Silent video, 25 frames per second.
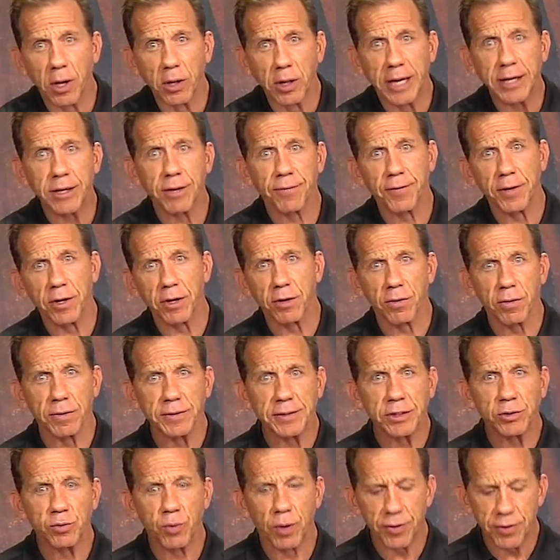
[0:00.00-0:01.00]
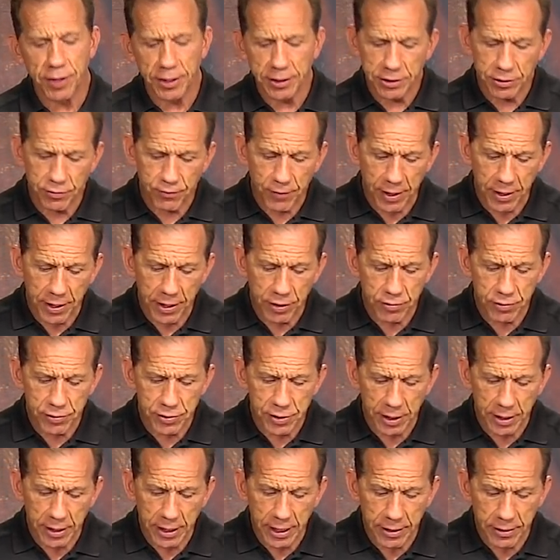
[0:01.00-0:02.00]
don't like the finger grooves. That's one thing that's very
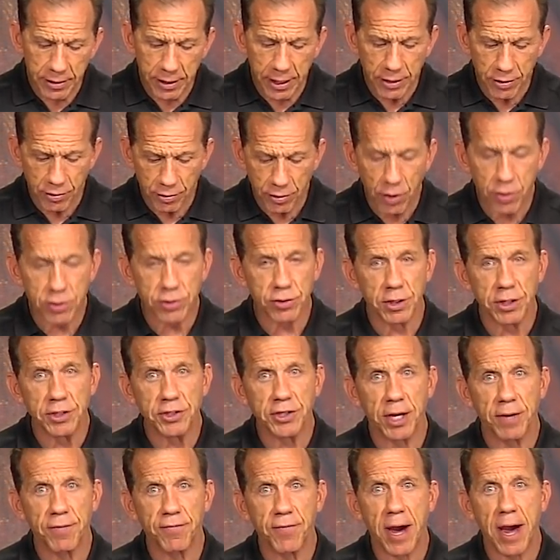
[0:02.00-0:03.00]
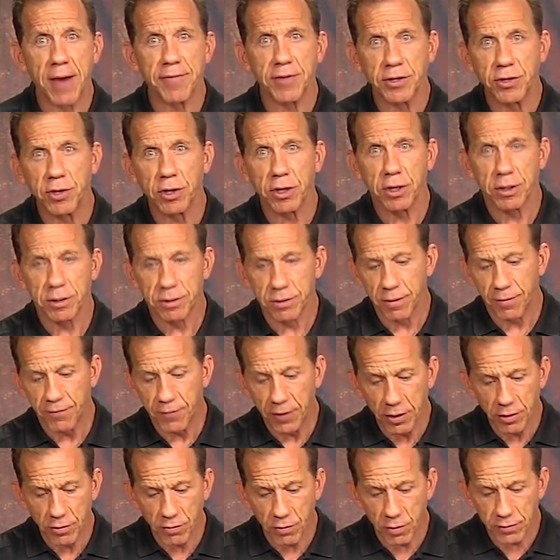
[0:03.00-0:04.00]
interesting. And, and you'll notice on the Gen five, they took the
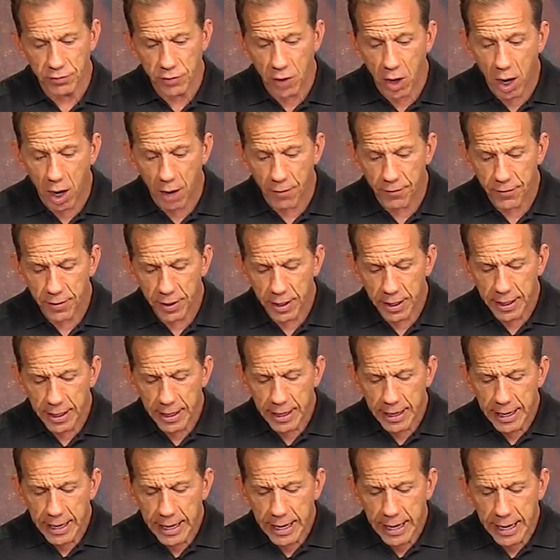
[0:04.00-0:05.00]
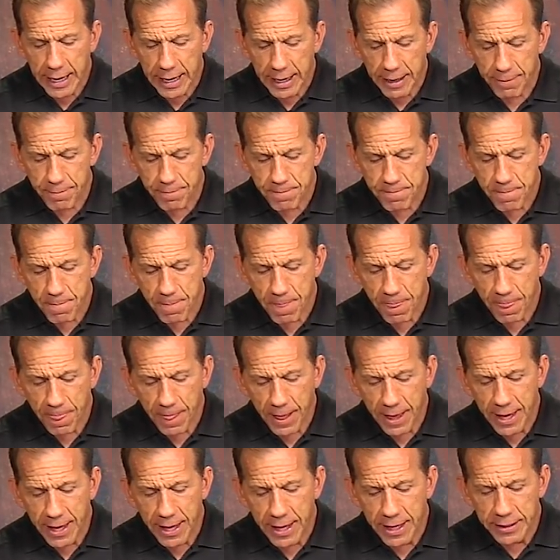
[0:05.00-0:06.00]
finger grooves off. Um,
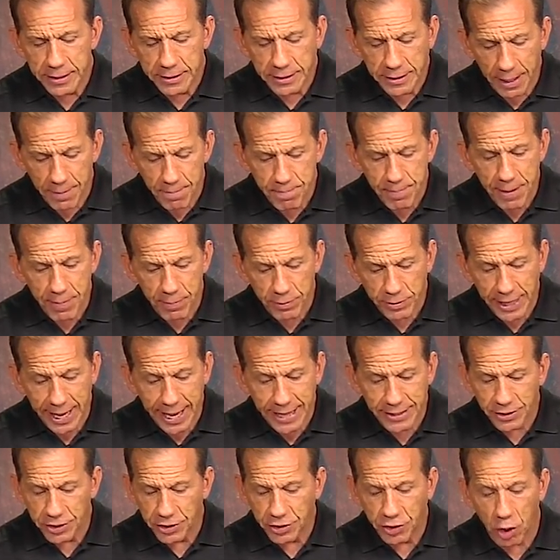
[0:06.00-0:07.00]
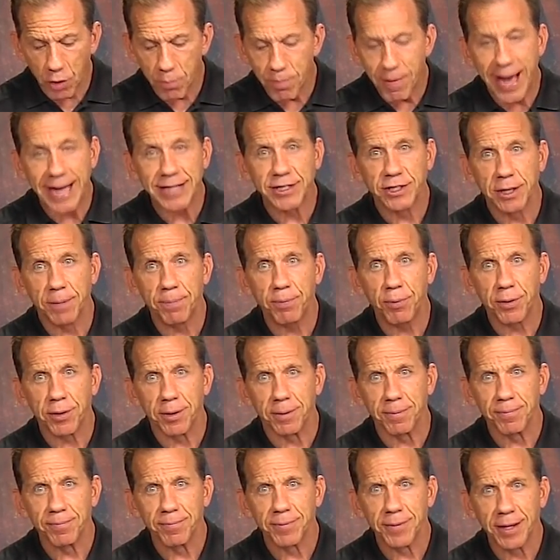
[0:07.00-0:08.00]
some people's hands just don't match up with
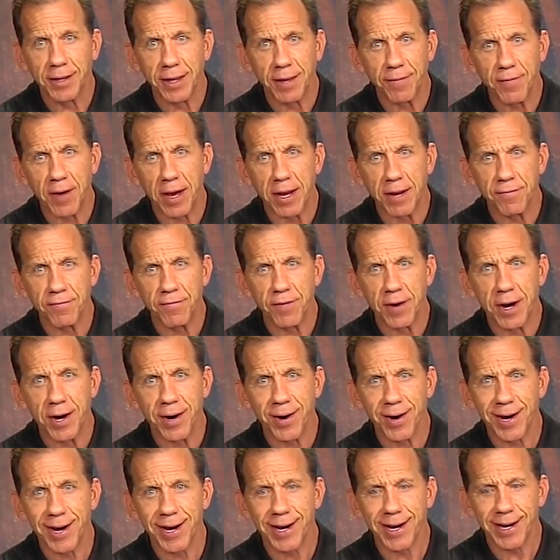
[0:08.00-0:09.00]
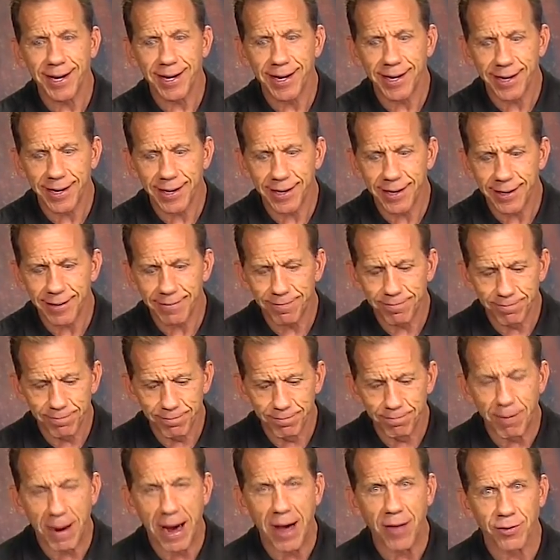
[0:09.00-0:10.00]
them, and they find it very
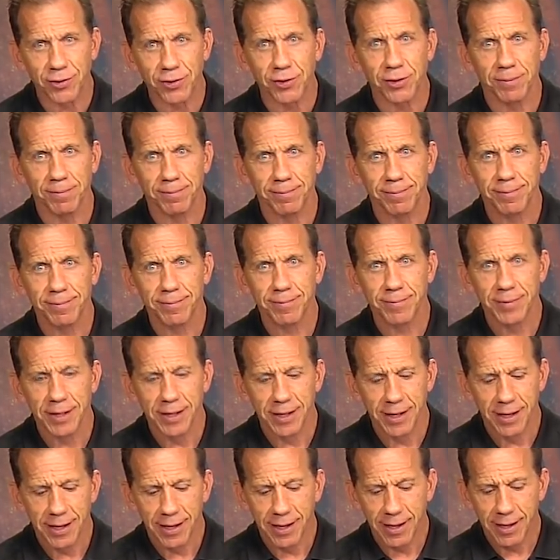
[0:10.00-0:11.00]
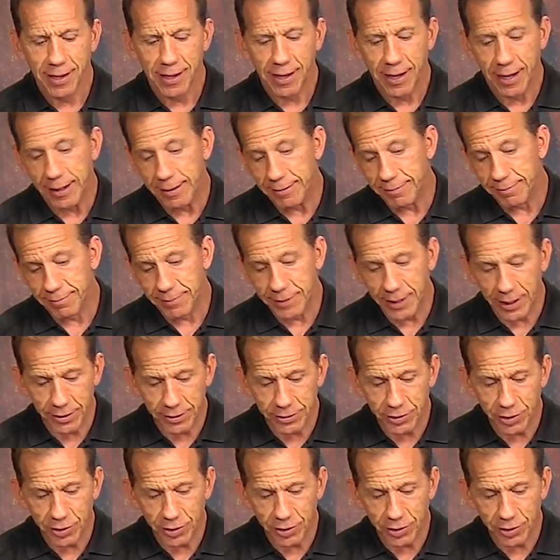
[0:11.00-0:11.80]
bothersome. You know,